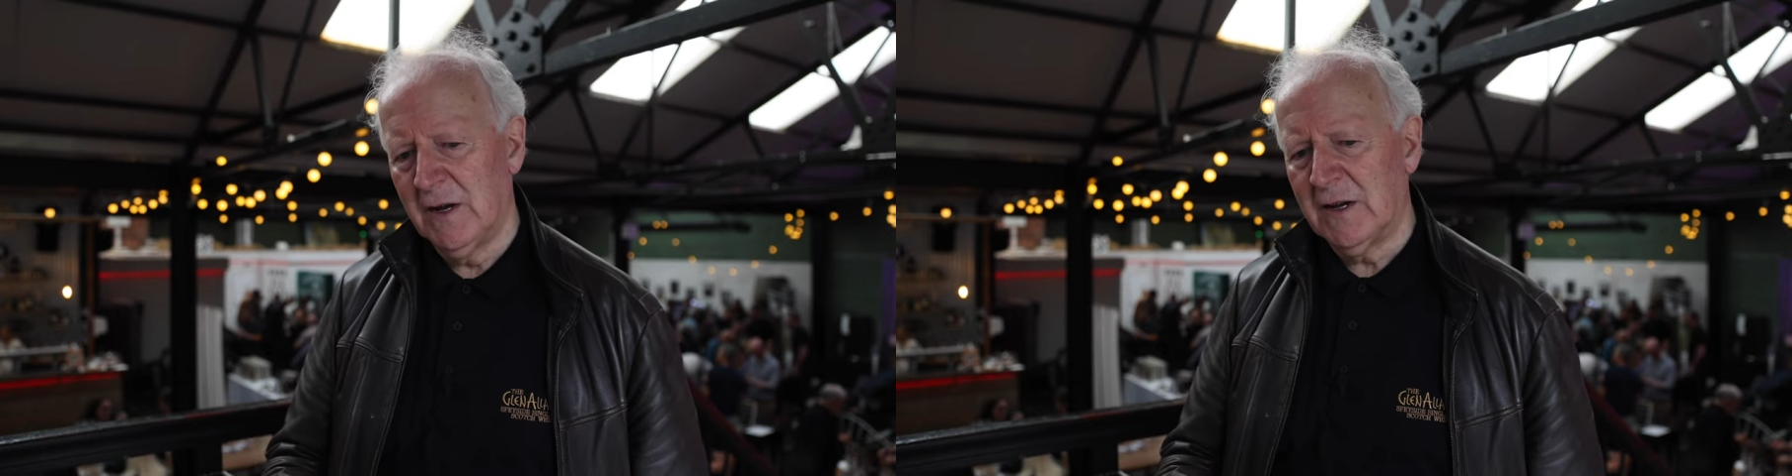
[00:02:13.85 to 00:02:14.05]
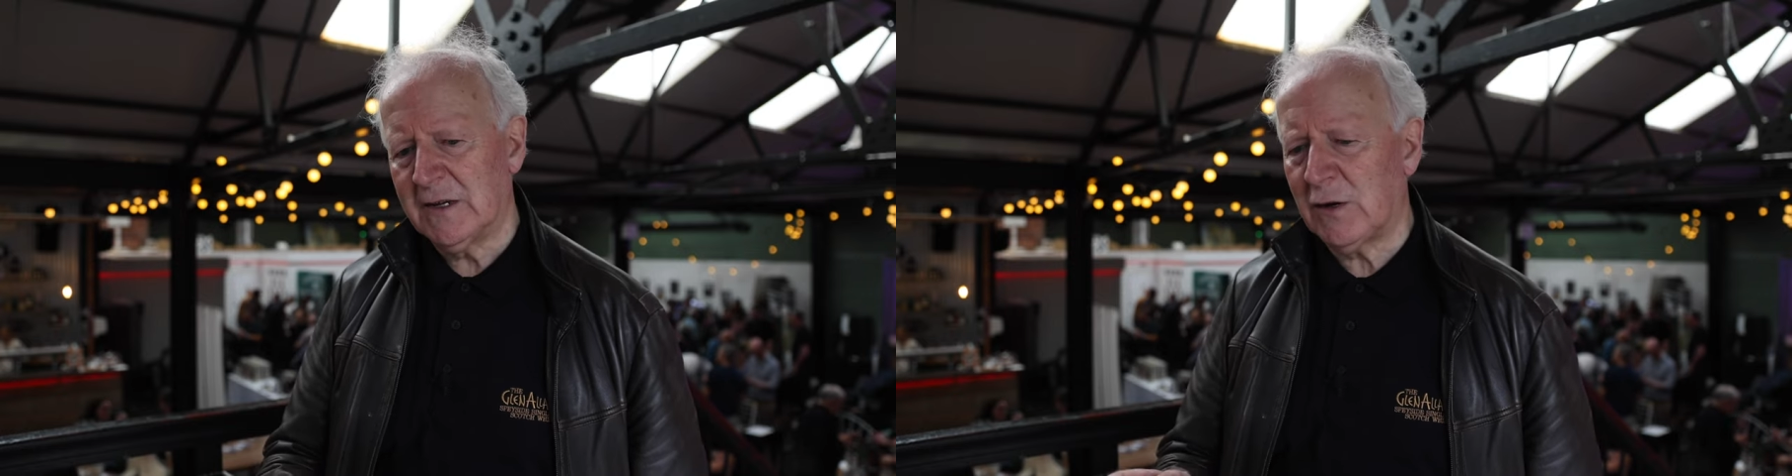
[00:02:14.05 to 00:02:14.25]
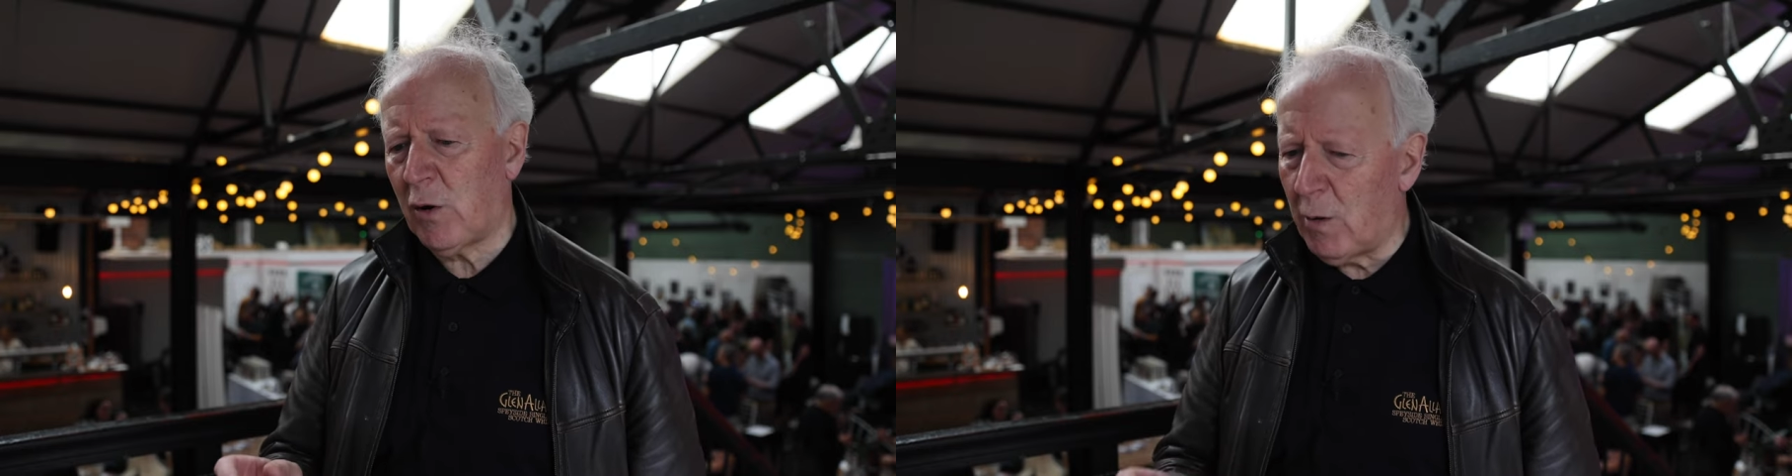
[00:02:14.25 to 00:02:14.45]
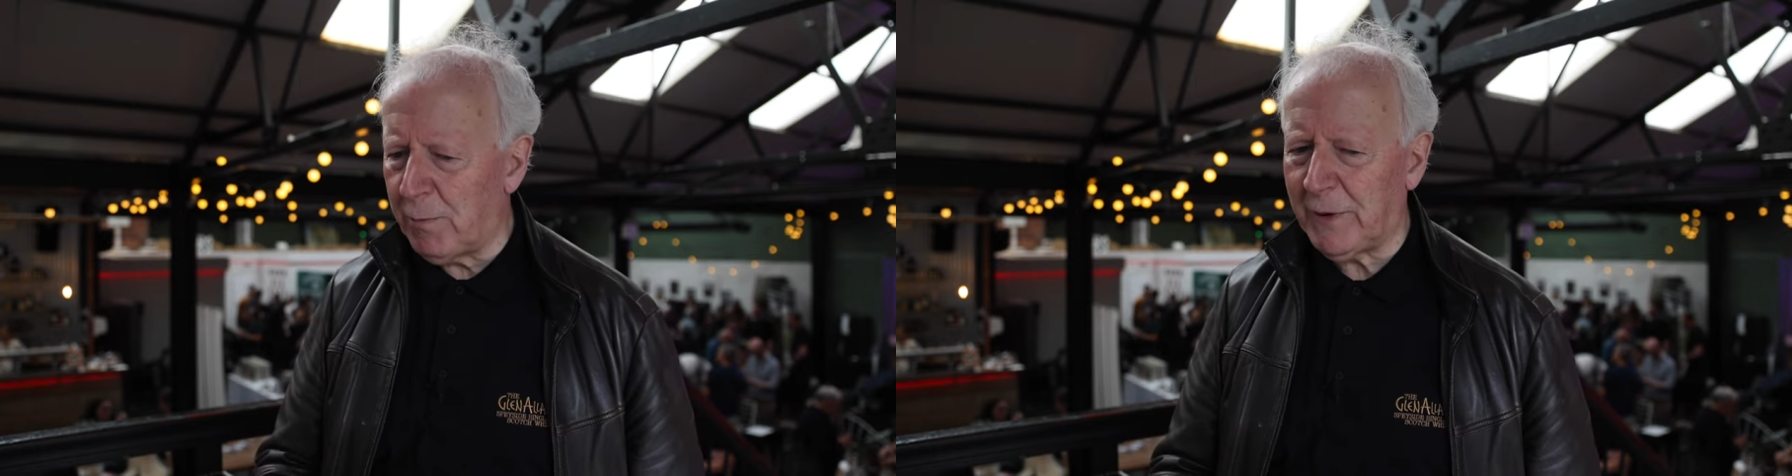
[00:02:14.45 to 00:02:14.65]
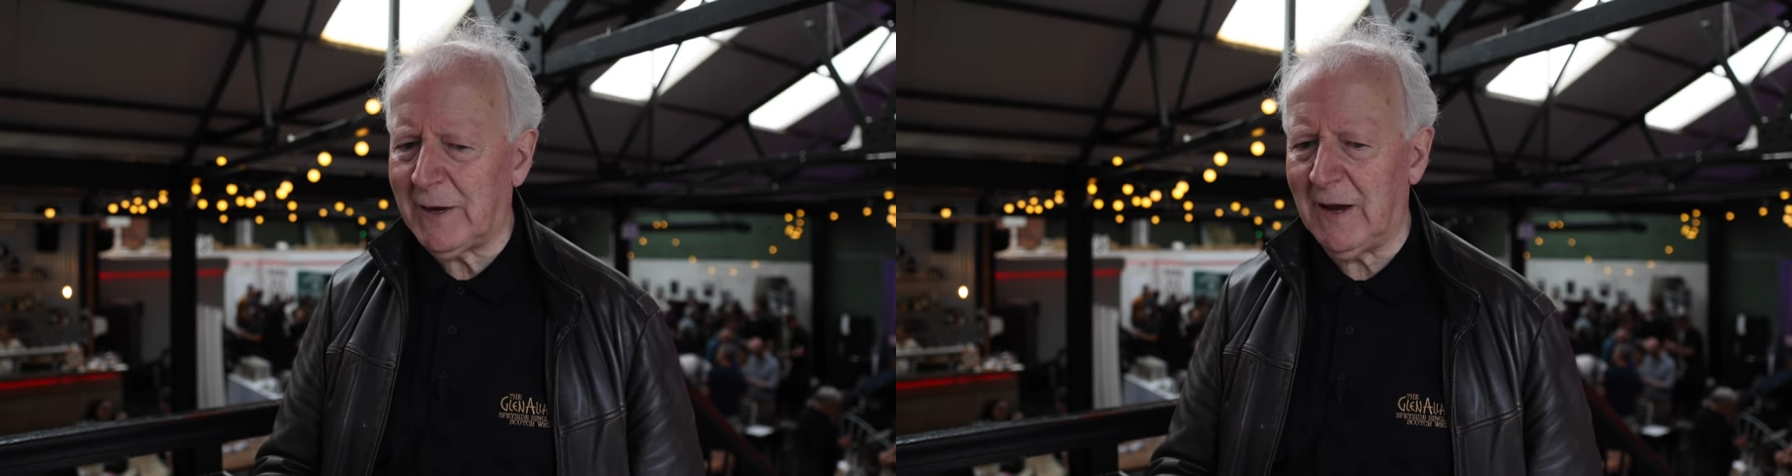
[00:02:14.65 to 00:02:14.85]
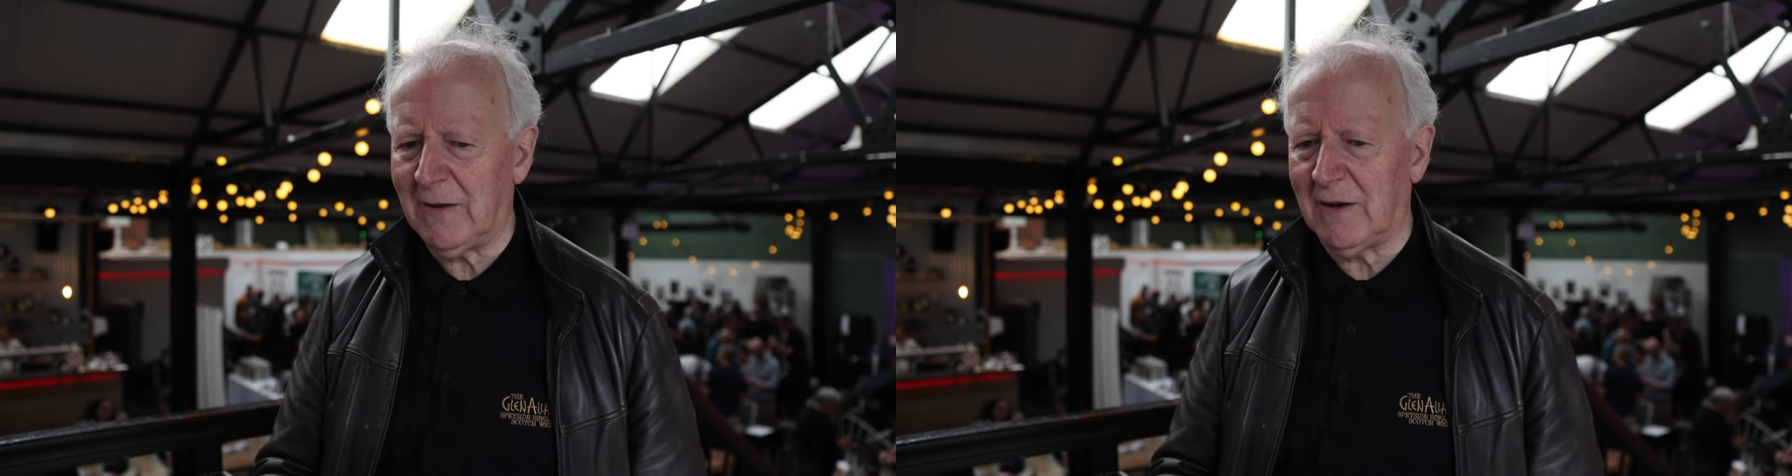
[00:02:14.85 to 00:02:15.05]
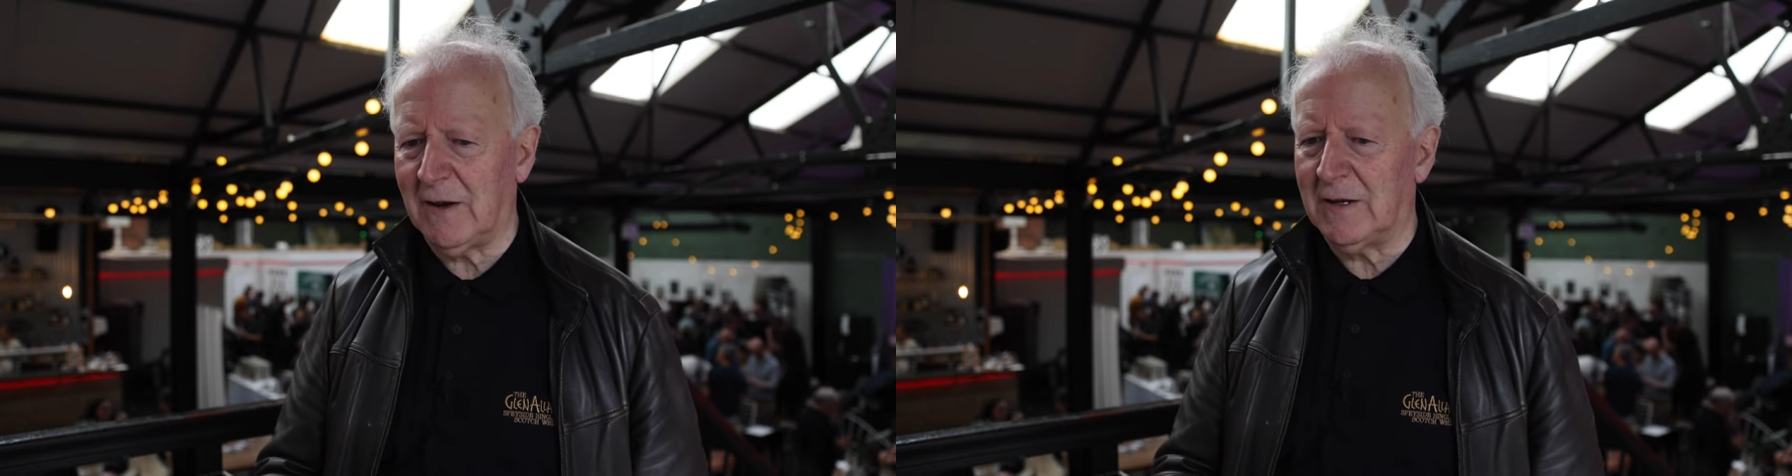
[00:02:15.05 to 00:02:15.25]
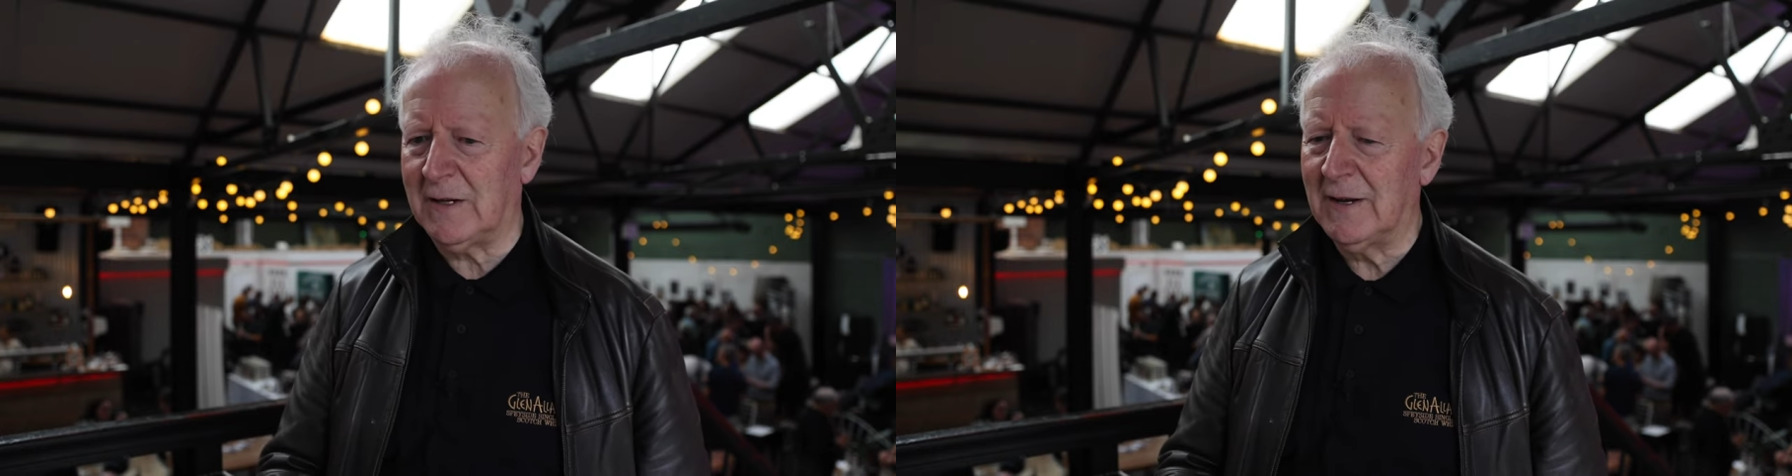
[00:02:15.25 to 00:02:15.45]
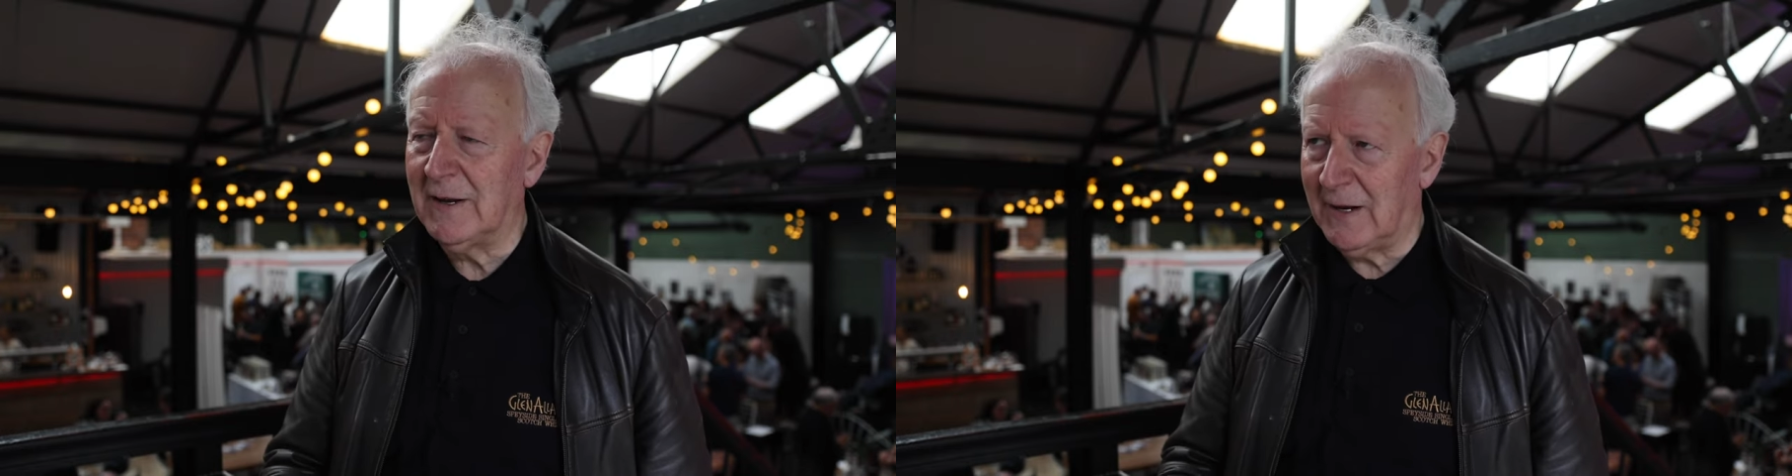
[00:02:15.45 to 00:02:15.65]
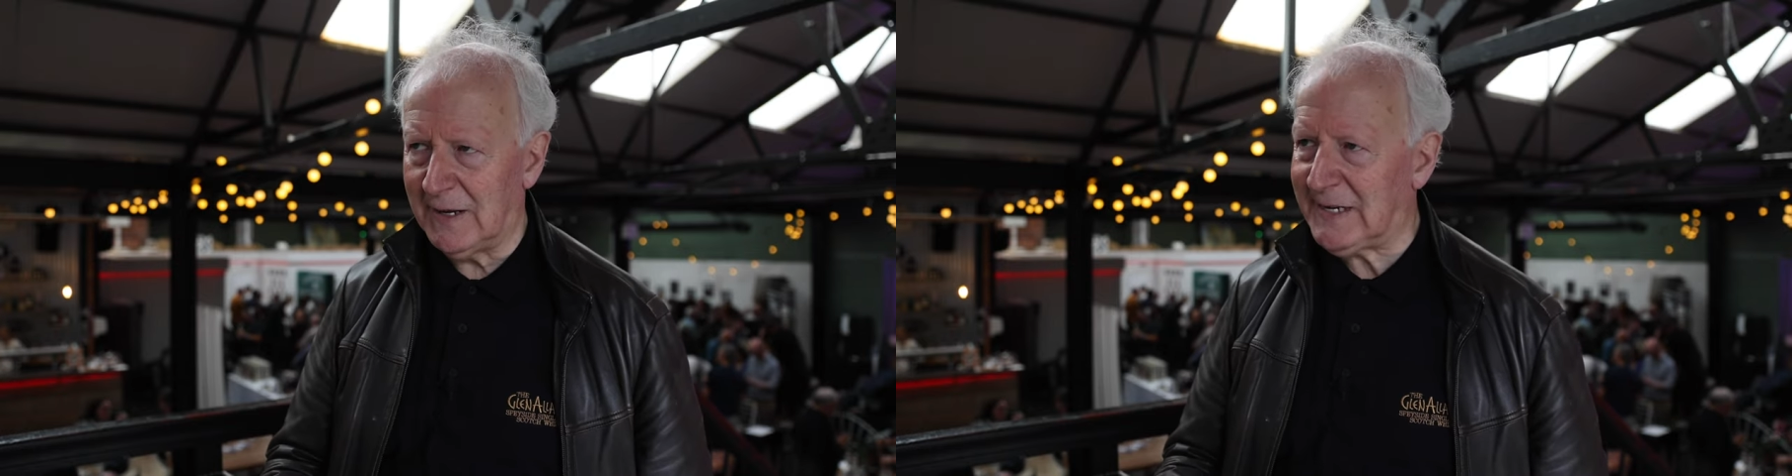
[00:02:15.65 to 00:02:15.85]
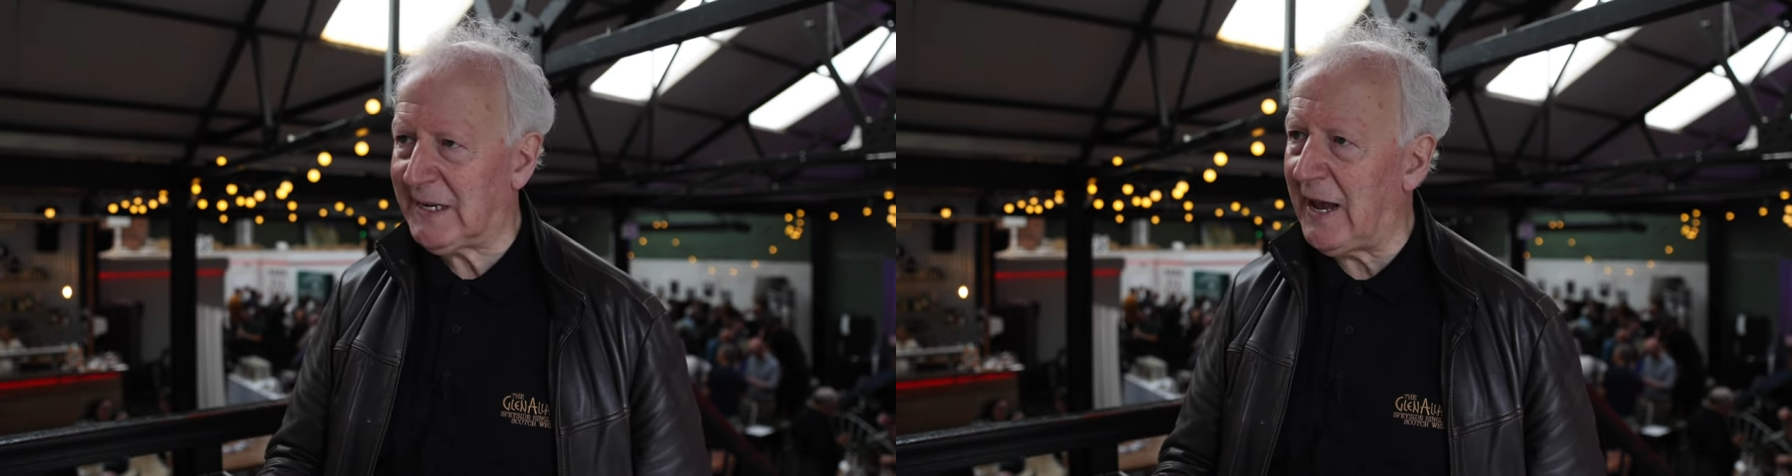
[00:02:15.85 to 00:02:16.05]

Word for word: it's complicated and it's